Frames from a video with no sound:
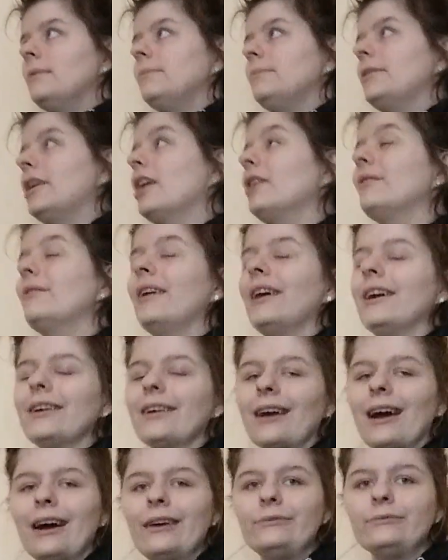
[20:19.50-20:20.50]
But,
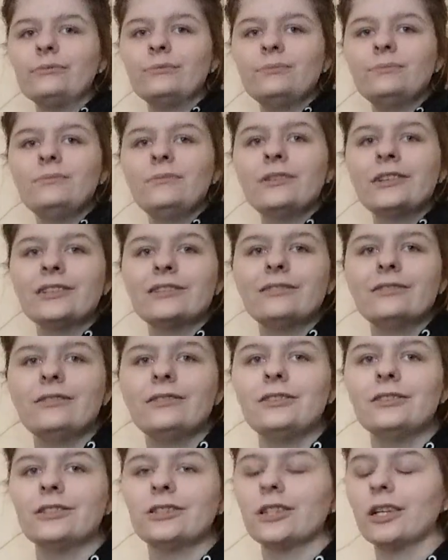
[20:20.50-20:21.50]
like,
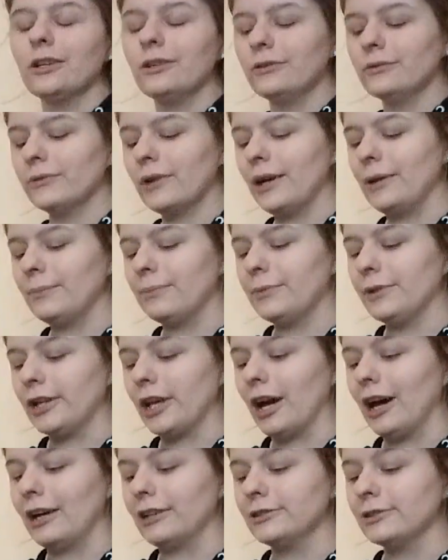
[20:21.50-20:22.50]

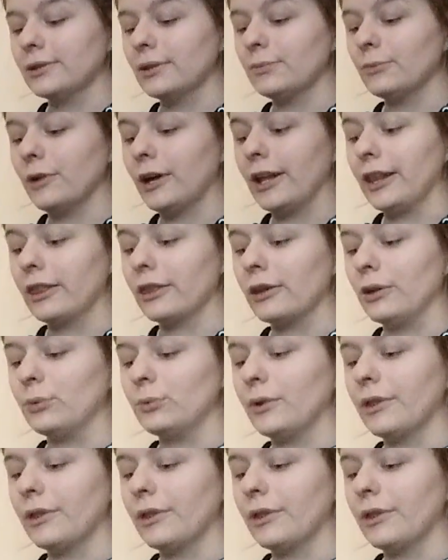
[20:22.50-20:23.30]
because of, like, there